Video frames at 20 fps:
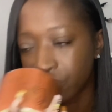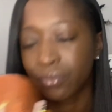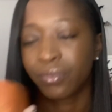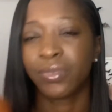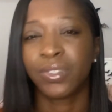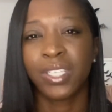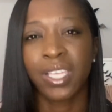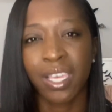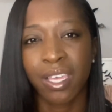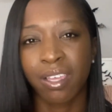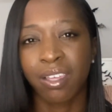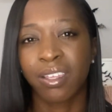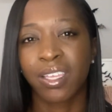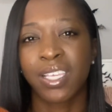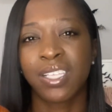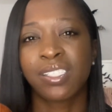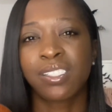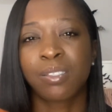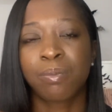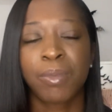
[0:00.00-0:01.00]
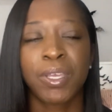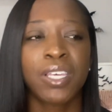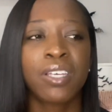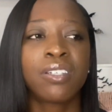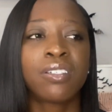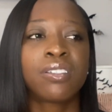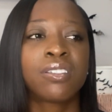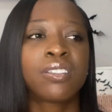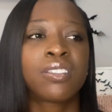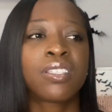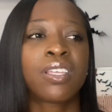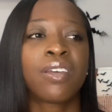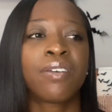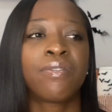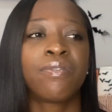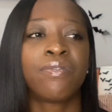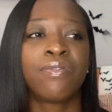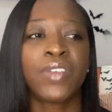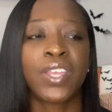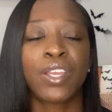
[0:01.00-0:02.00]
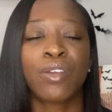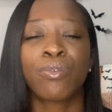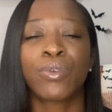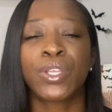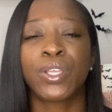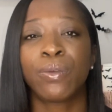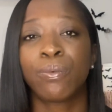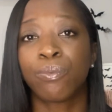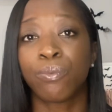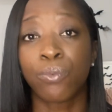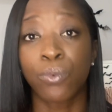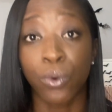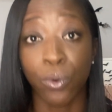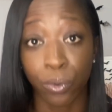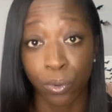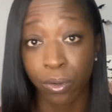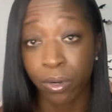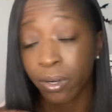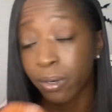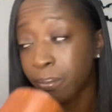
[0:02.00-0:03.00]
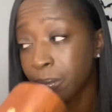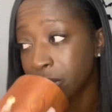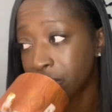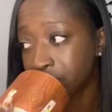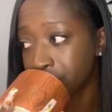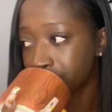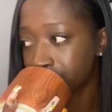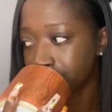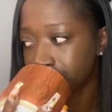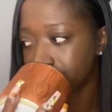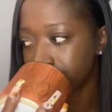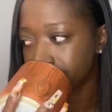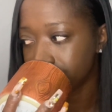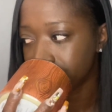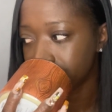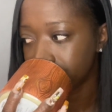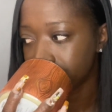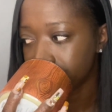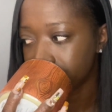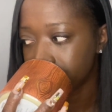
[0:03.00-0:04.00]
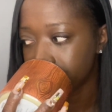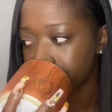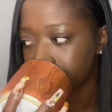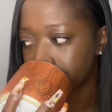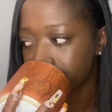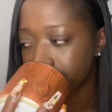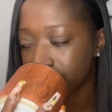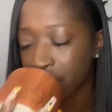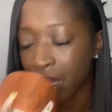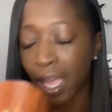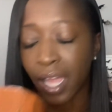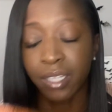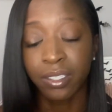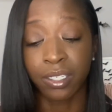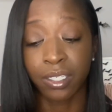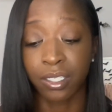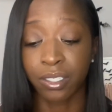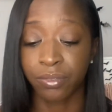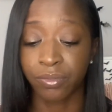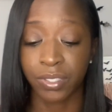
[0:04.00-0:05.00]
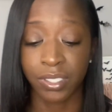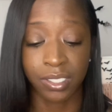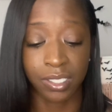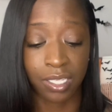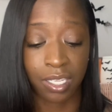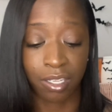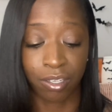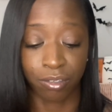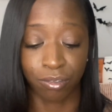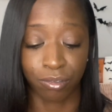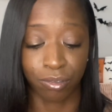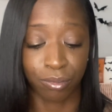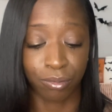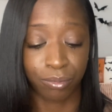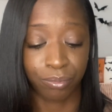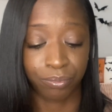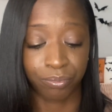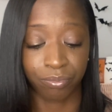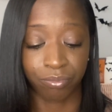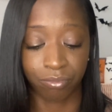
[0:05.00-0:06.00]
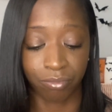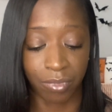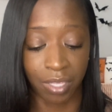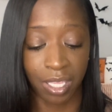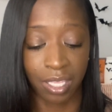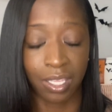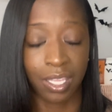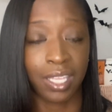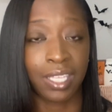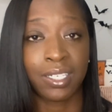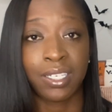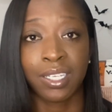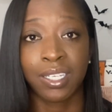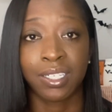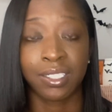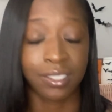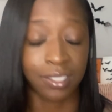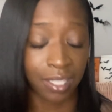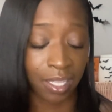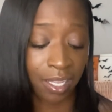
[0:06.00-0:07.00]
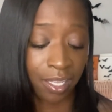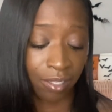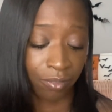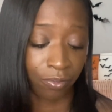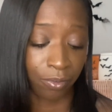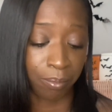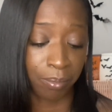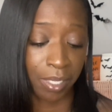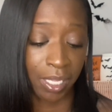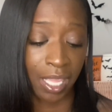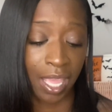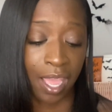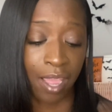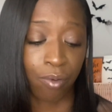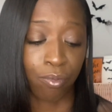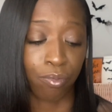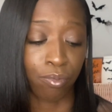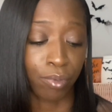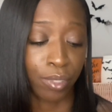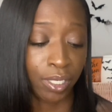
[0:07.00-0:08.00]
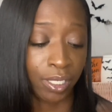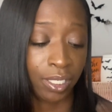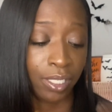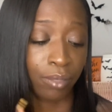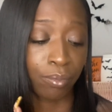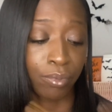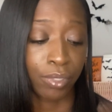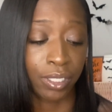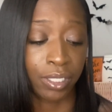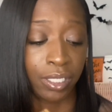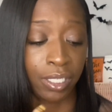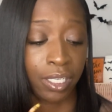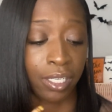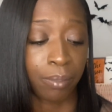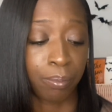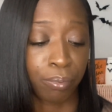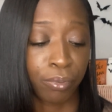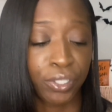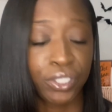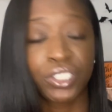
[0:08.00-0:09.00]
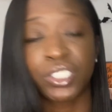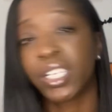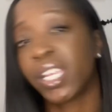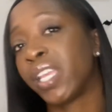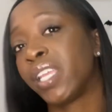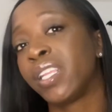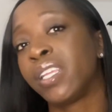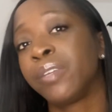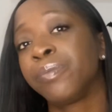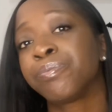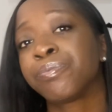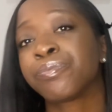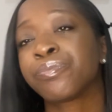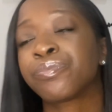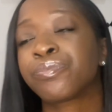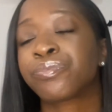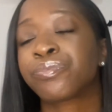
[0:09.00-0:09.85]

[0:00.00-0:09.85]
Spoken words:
Yeah, it smells very warm. I love this candle. It did its thing for me. I really, really appreciate it.